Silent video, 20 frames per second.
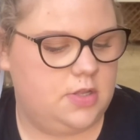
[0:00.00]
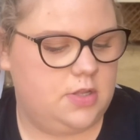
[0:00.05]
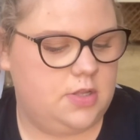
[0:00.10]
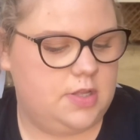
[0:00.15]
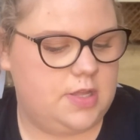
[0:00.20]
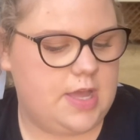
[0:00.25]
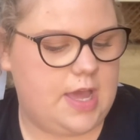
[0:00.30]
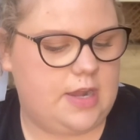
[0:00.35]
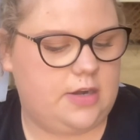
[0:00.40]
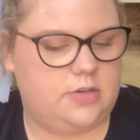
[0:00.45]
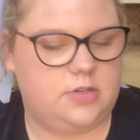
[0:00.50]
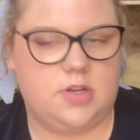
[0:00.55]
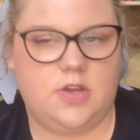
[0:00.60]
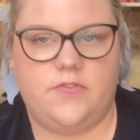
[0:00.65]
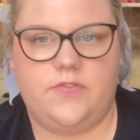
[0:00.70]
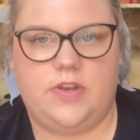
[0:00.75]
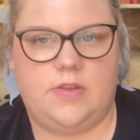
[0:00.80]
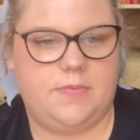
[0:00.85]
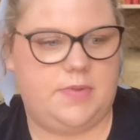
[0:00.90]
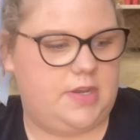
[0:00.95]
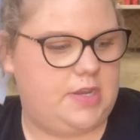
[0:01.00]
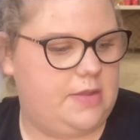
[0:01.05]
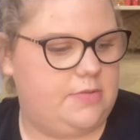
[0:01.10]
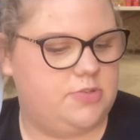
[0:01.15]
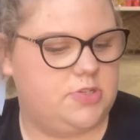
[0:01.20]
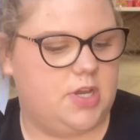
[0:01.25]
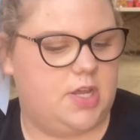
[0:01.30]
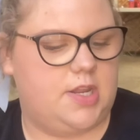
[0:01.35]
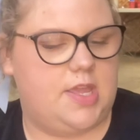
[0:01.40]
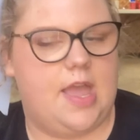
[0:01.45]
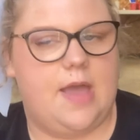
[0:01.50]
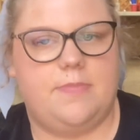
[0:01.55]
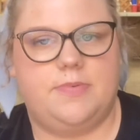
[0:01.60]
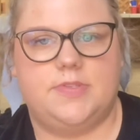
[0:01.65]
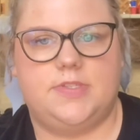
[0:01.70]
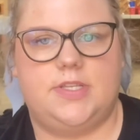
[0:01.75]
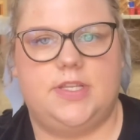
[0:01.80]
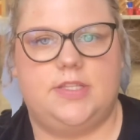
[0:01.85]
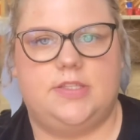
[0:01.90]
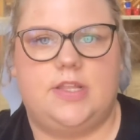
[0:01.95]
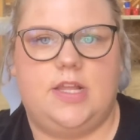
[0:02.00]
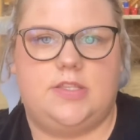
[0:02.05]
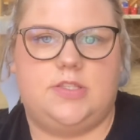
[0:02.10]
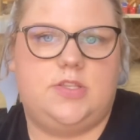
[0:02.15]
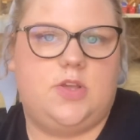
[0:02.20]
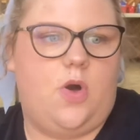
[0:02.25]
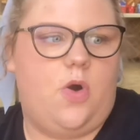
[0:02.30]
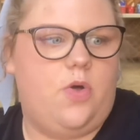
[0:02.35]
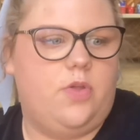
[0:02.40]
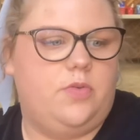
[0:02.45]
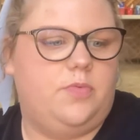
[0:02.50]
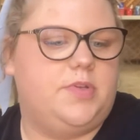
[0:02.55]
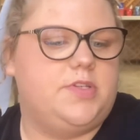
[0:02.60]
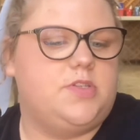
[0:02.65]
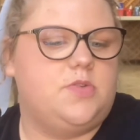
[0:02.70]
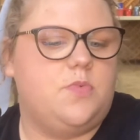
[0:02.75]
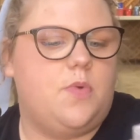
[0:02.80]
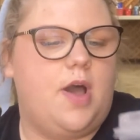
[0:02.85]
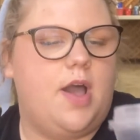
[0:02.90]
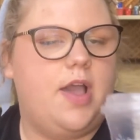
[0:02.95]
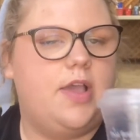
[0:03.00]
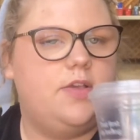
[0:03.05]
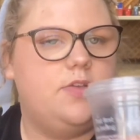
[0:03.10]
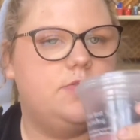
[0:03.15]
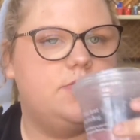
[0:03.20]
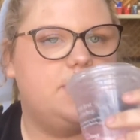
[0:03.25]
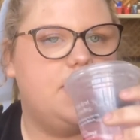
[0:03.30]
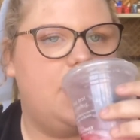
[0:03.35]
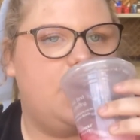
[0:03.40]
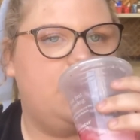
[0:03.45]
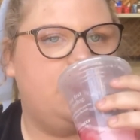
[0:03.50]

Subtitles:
I don't know of anybody named Johnny Appleseed. That's the only reason why I use that.